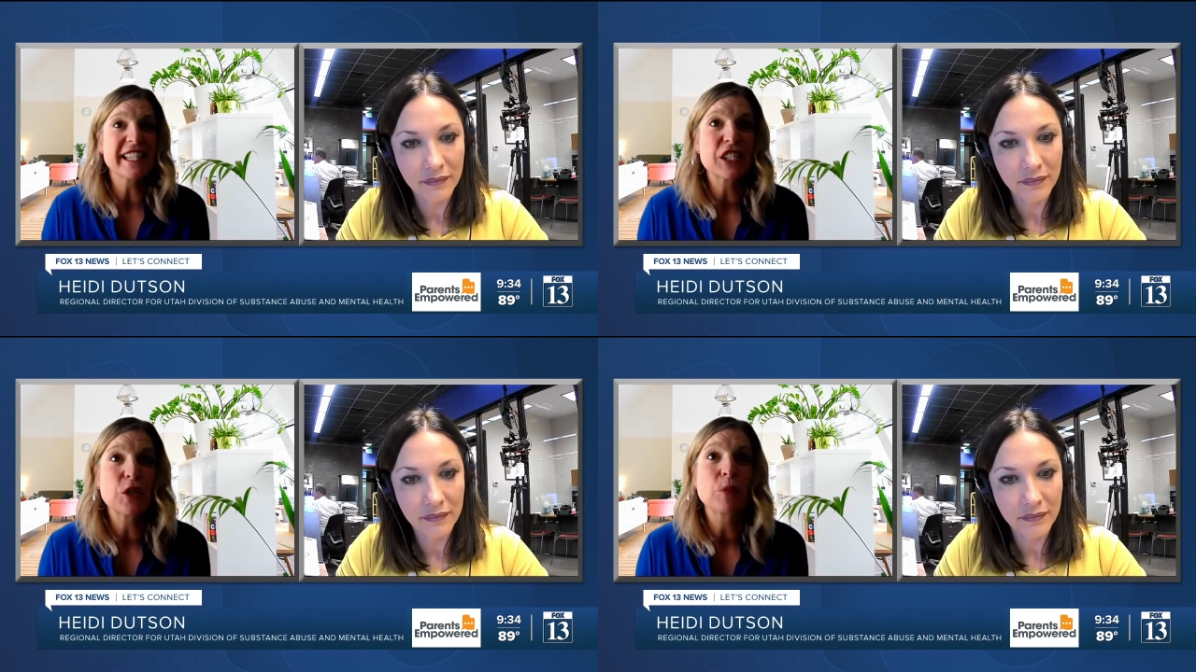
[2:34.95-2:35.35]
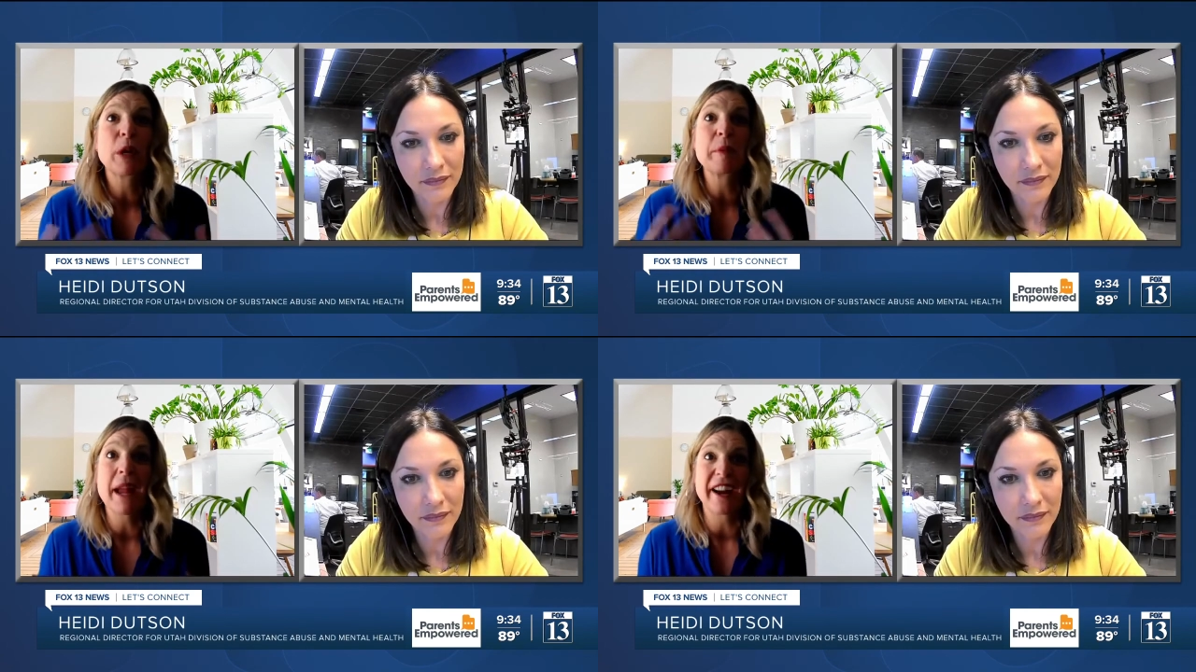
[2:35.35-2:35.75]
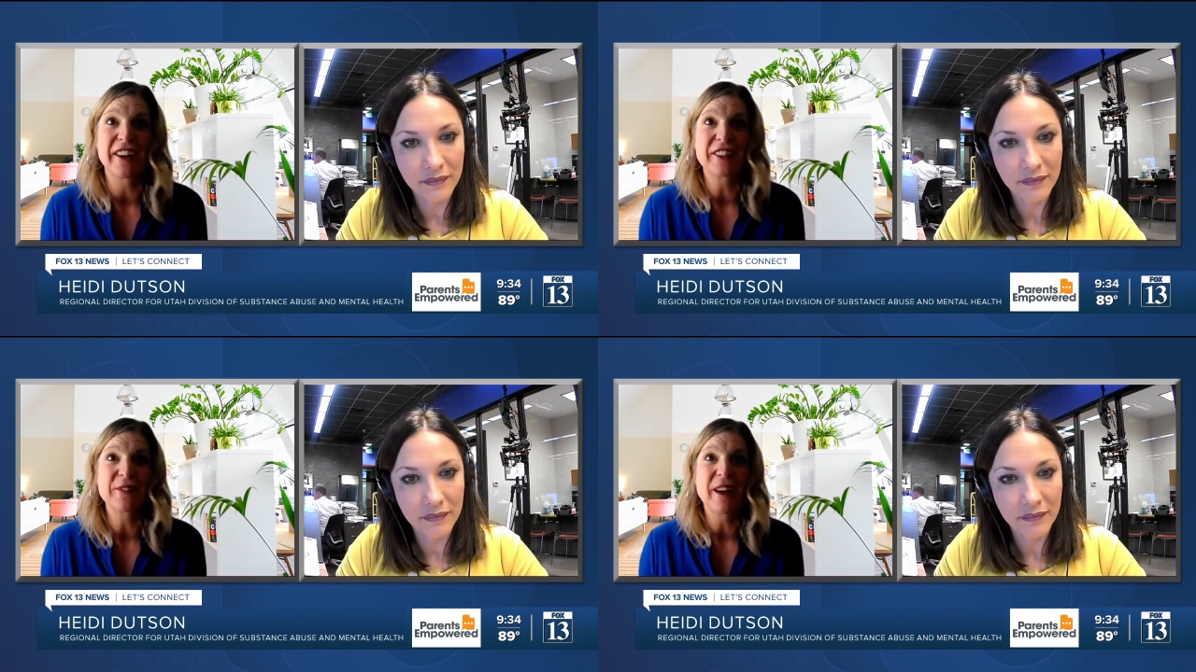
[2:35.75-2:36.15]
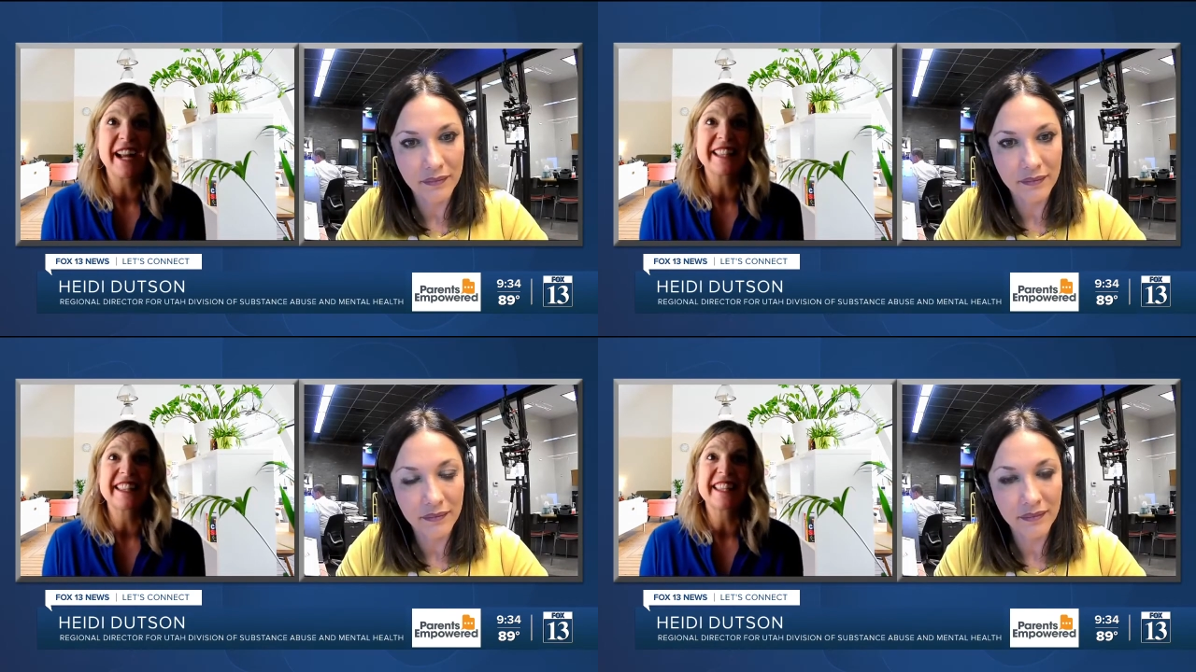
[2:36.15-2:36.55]
Speaker 1: issue prepared,
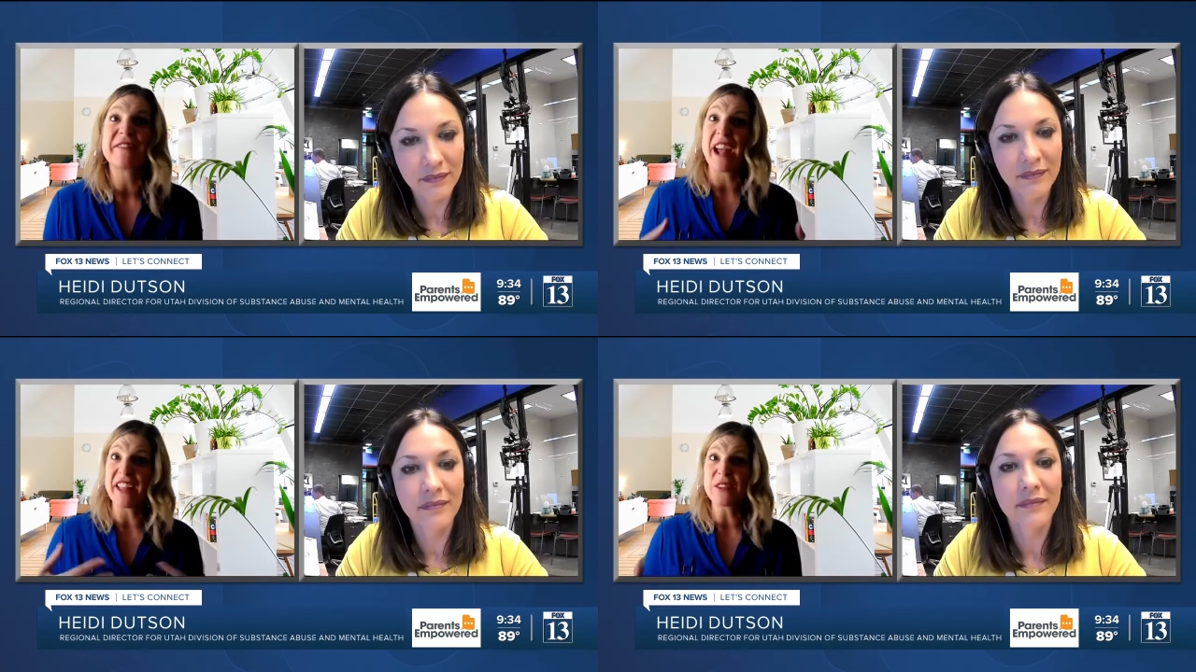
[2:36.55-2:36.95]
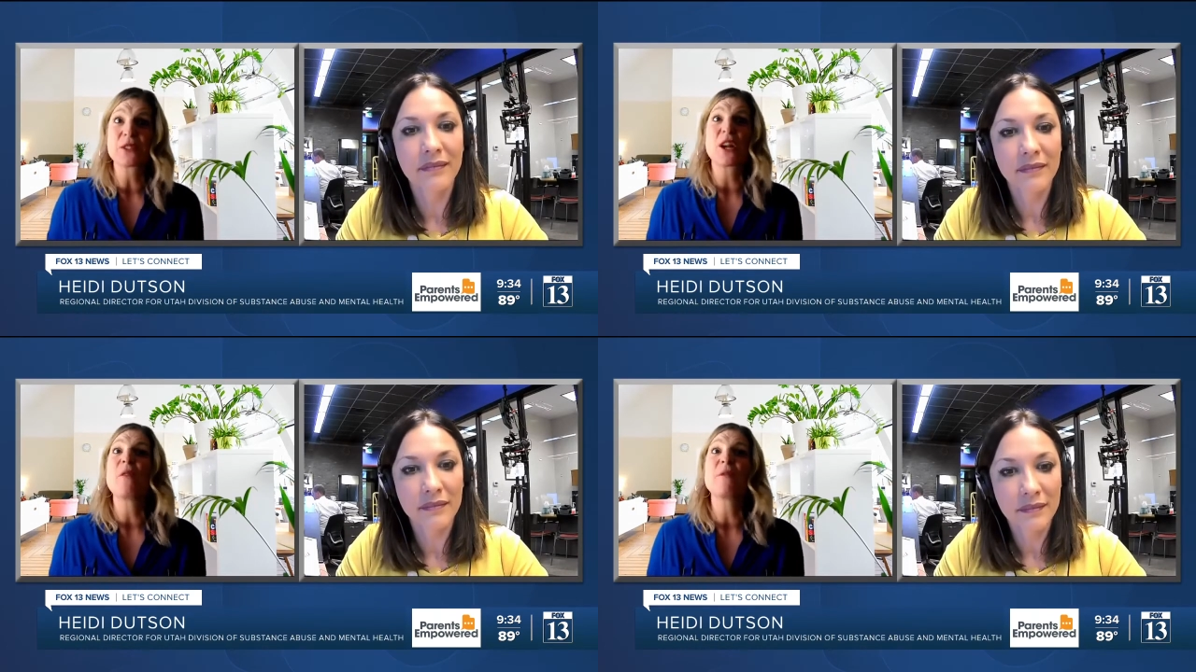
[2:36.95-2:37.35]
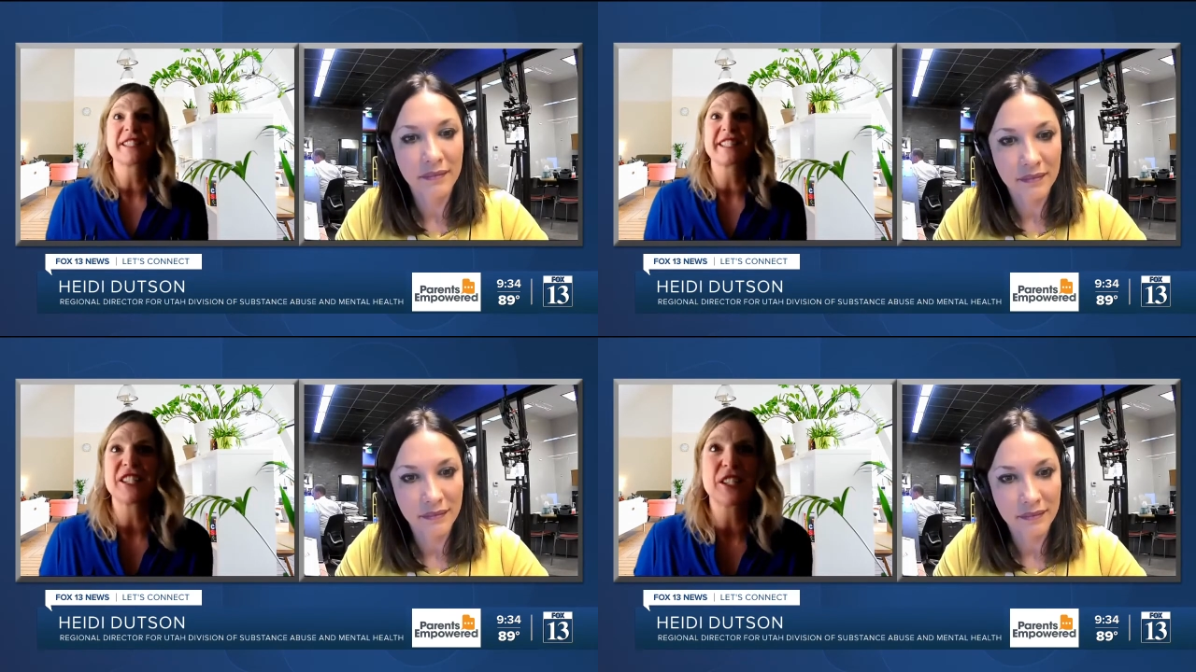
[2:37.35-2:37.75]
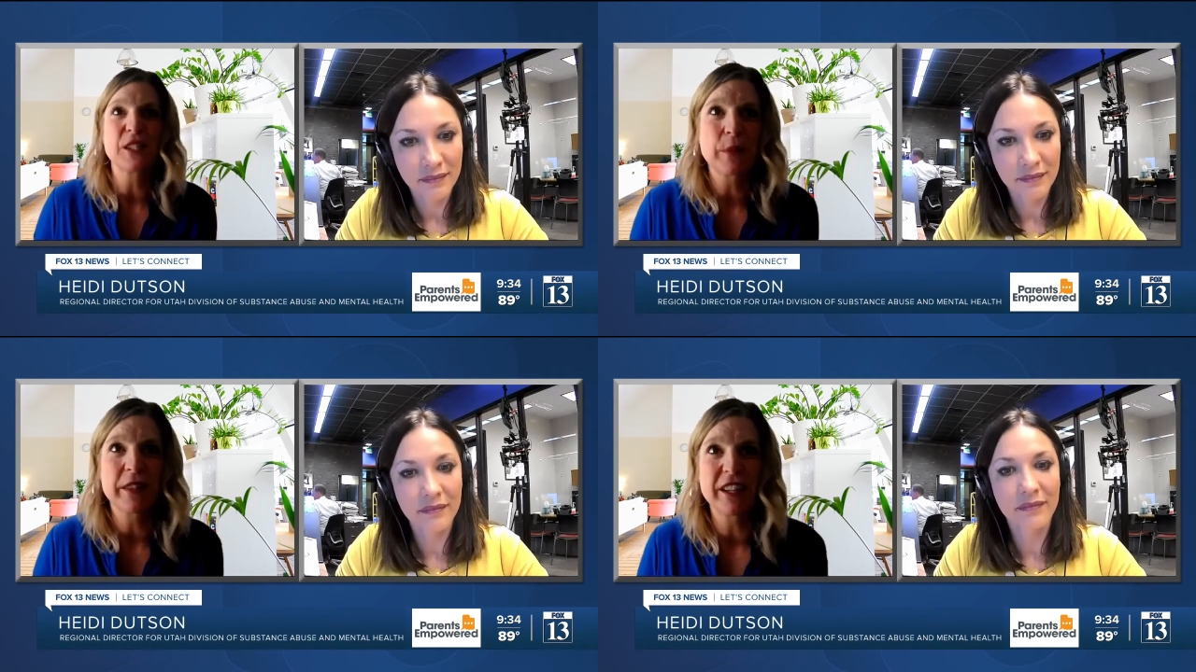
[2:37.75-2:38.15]
right? That they've had those
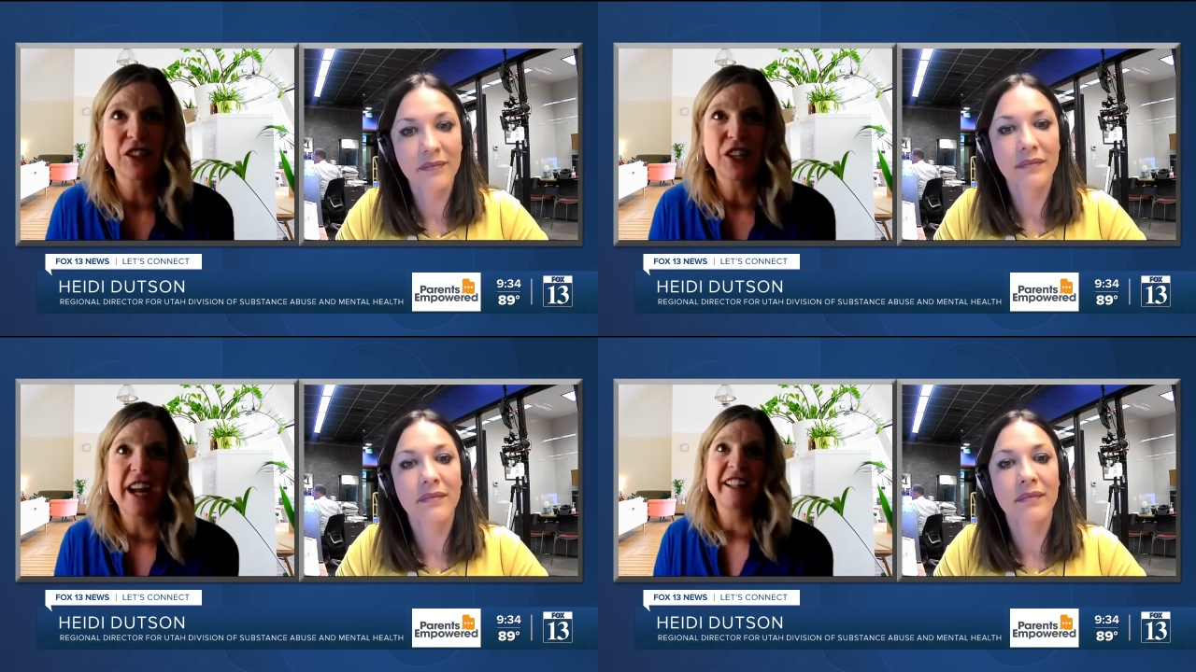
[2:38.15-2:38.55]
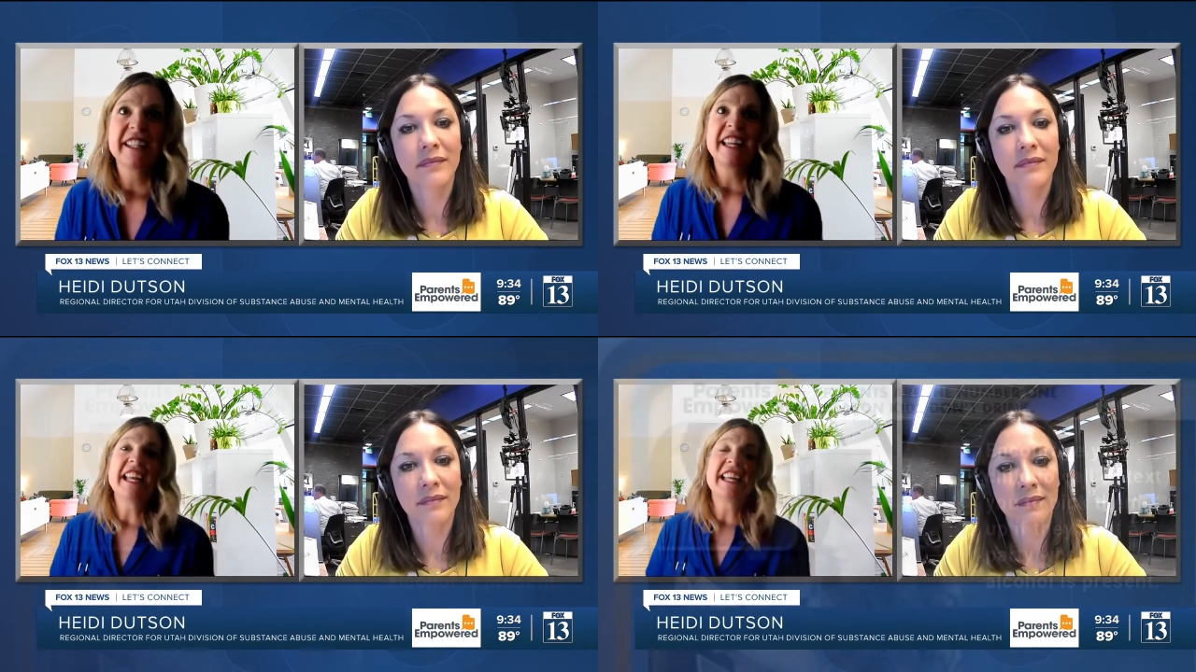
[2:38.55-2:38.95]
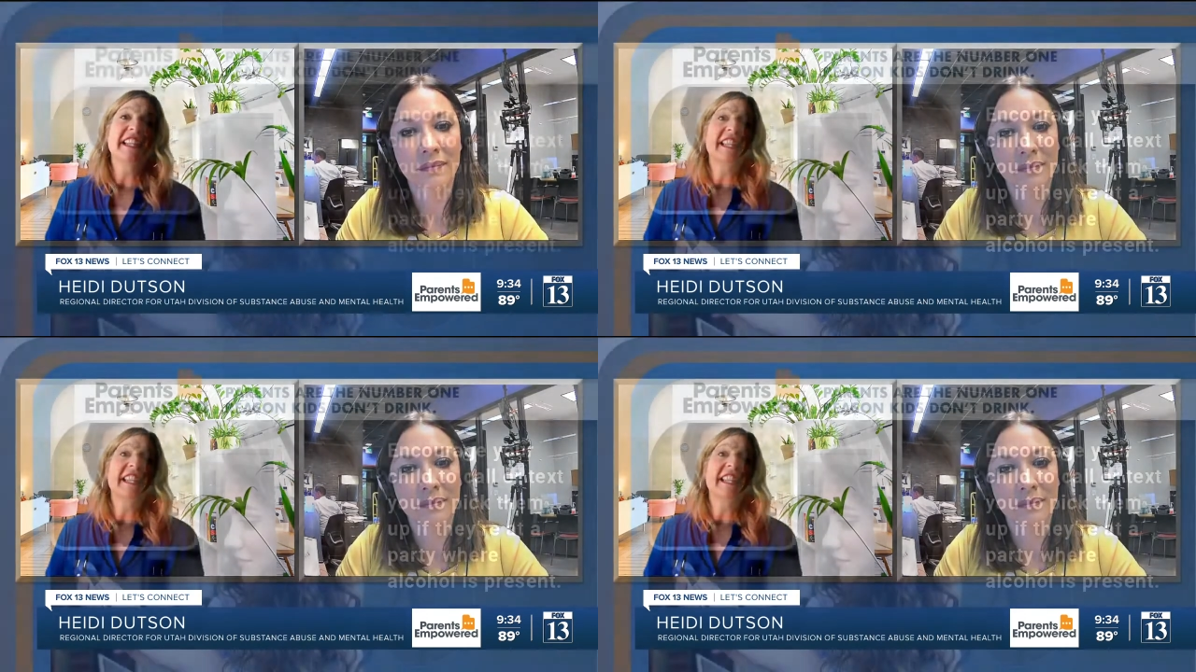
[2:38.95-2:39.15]
conversations with their child. That